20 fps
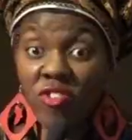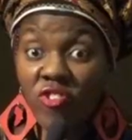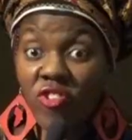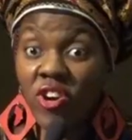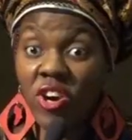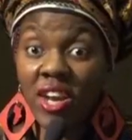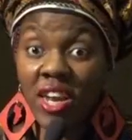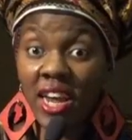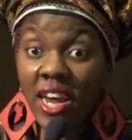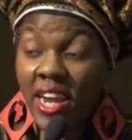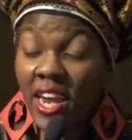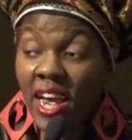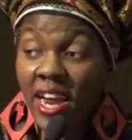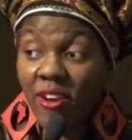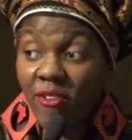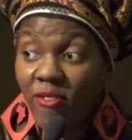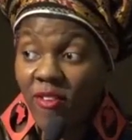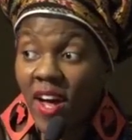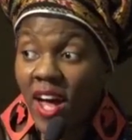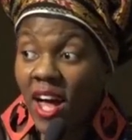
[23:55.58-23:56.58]
the Sugar Land
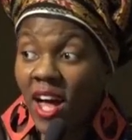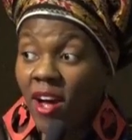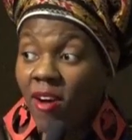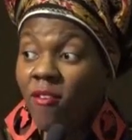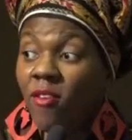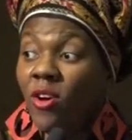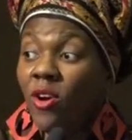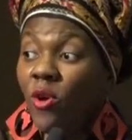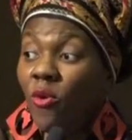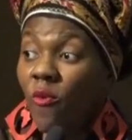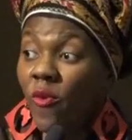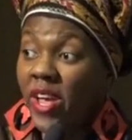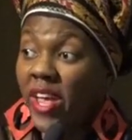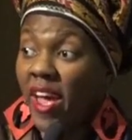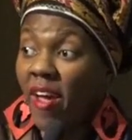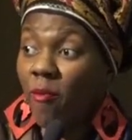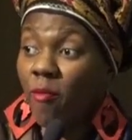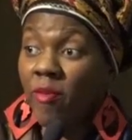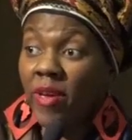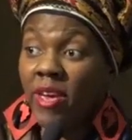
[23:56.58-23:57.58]
95. We
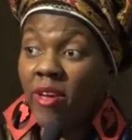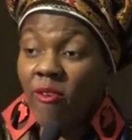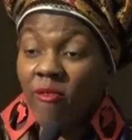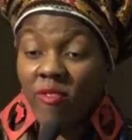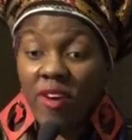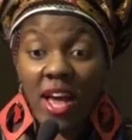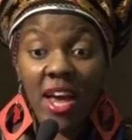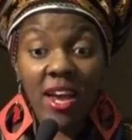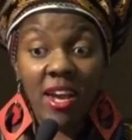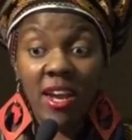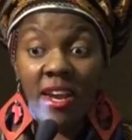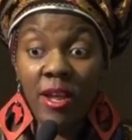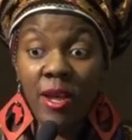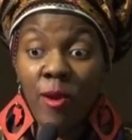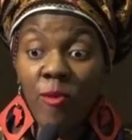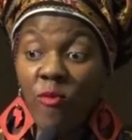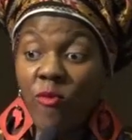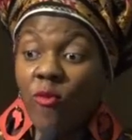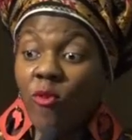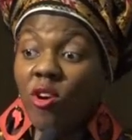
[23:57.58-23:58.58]
have been fighting
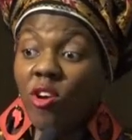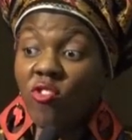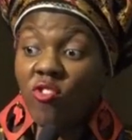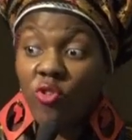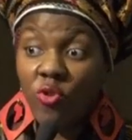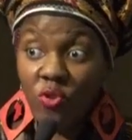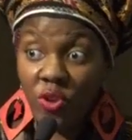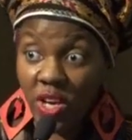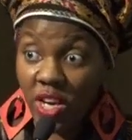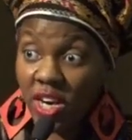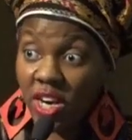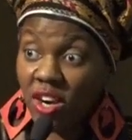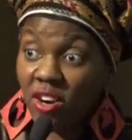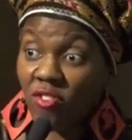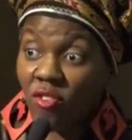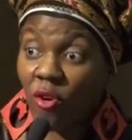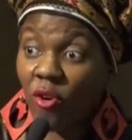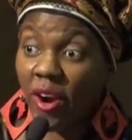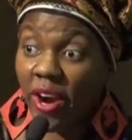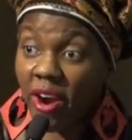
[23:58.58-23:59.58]
them for two
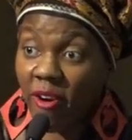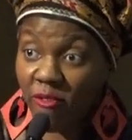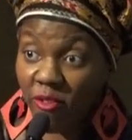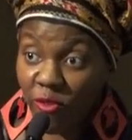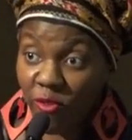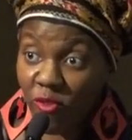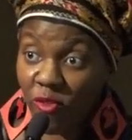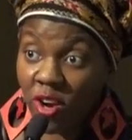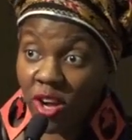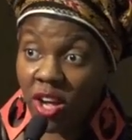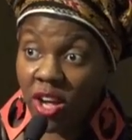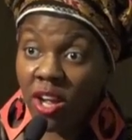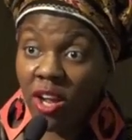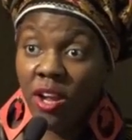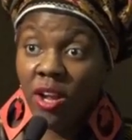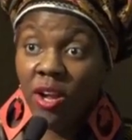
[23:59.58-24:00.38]
years on every front